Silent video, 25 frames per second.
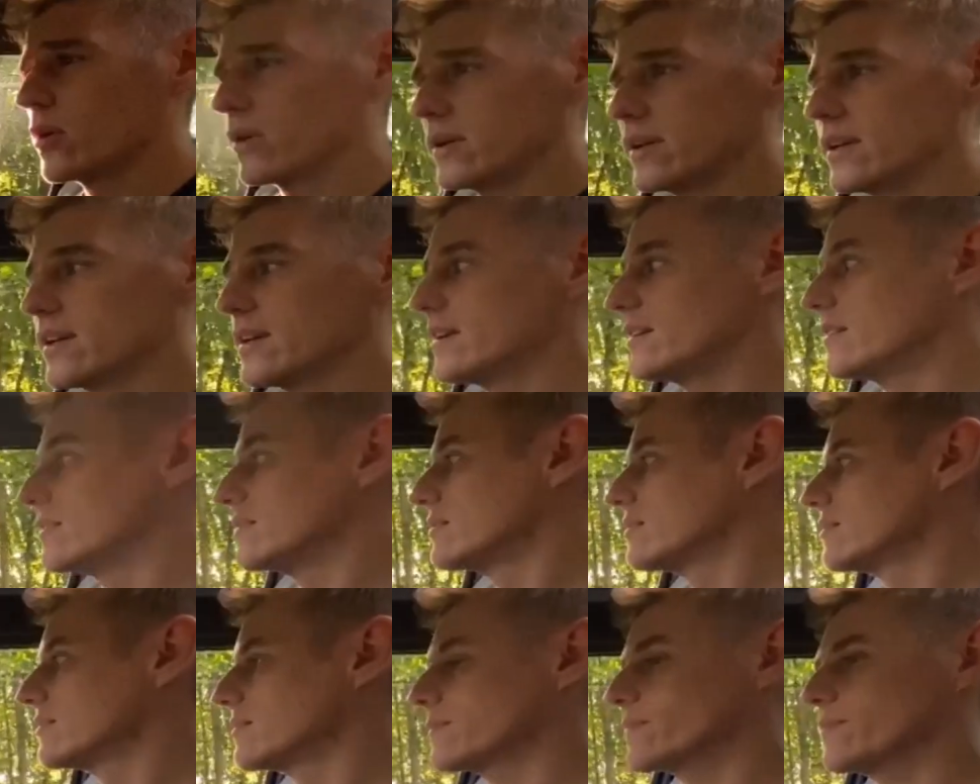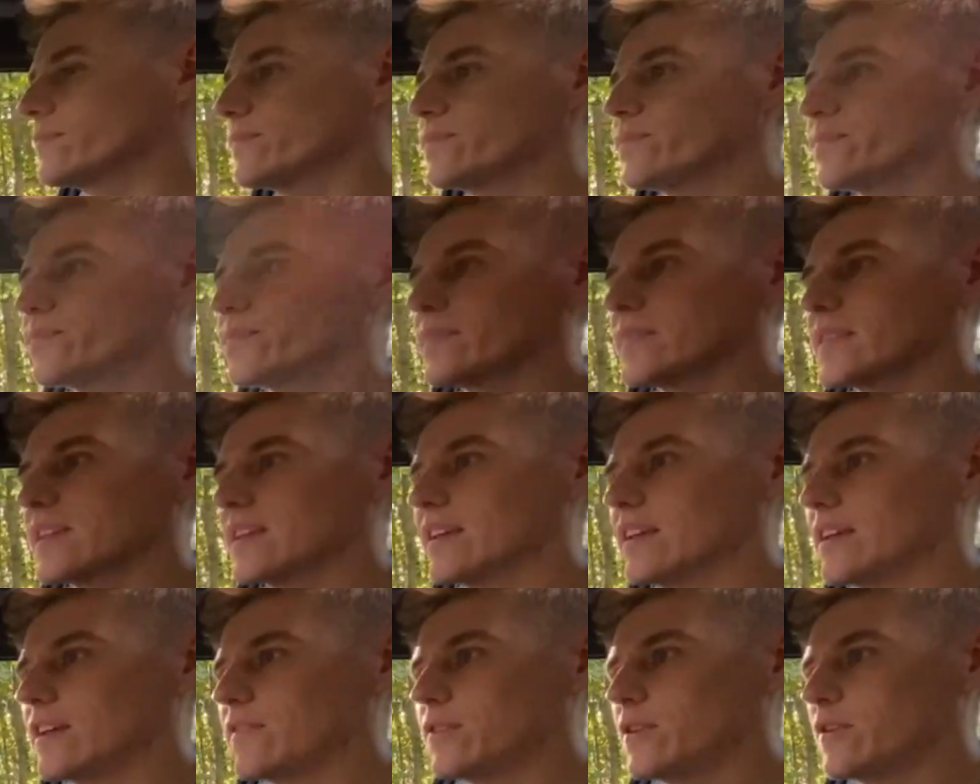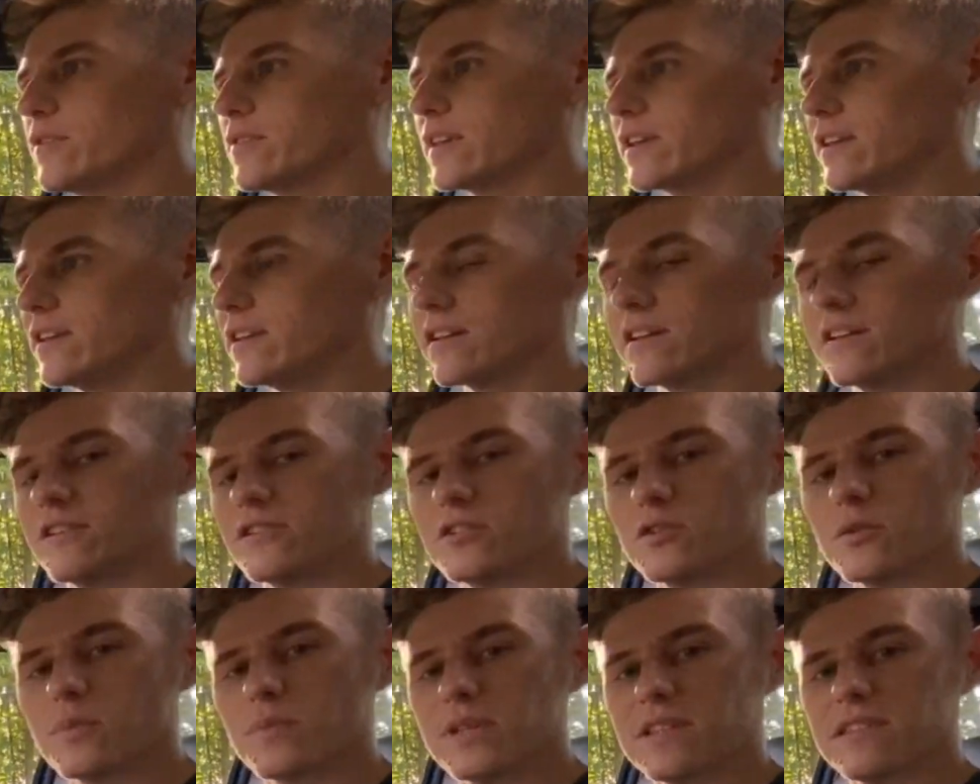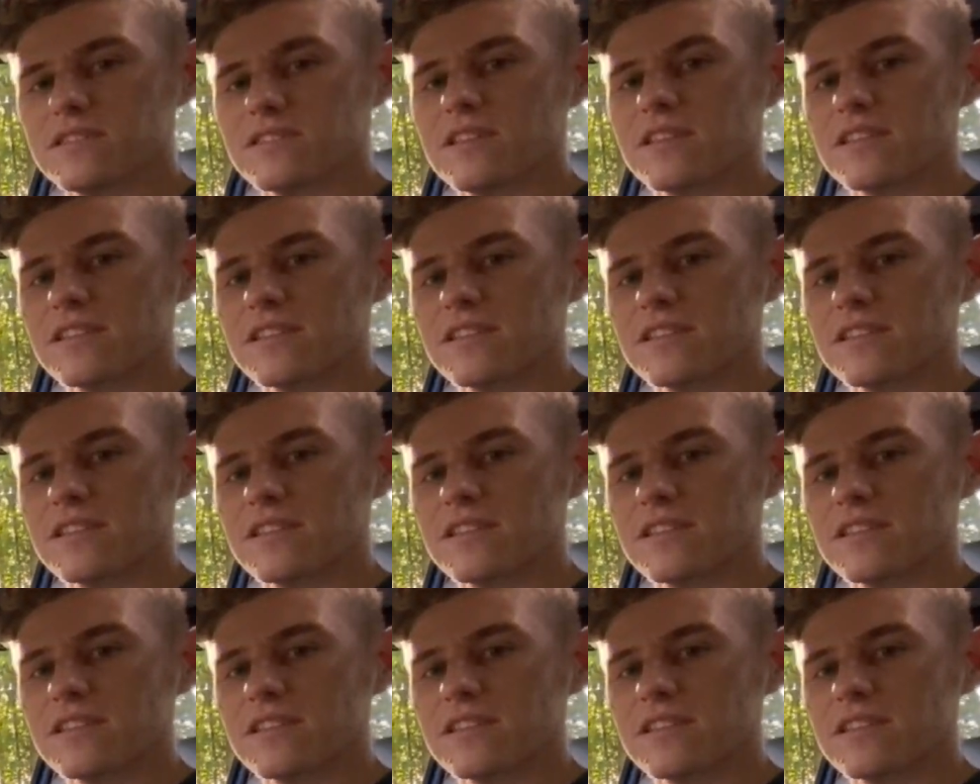point is, if you think you're going to jump into